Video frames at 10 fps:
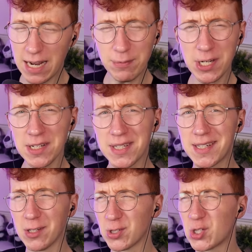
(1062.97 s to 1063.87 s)
Snapchat
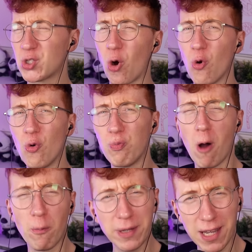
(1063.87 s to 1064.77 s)
still so
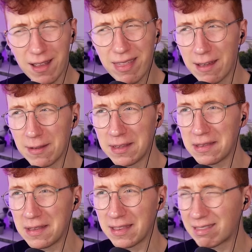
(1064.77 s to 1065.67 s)
popular that
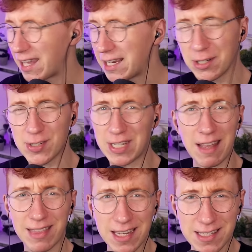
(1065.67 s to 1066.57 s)
they can just
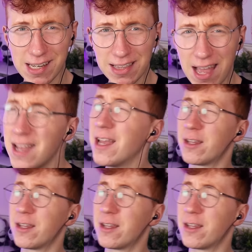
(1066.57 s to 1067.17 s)
get things like that?